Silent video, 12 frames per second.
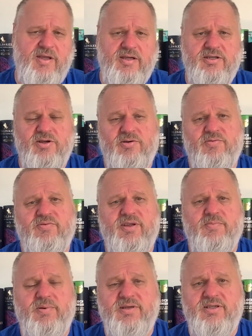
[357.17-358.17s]
So the
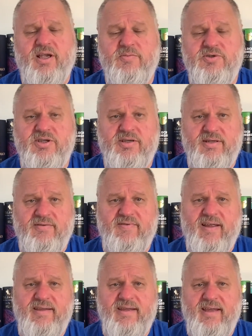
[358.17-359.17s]
presumption
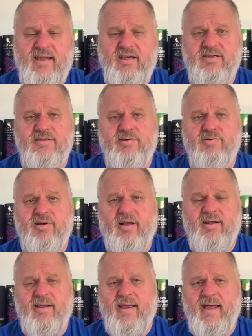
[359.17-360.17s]
that there is no color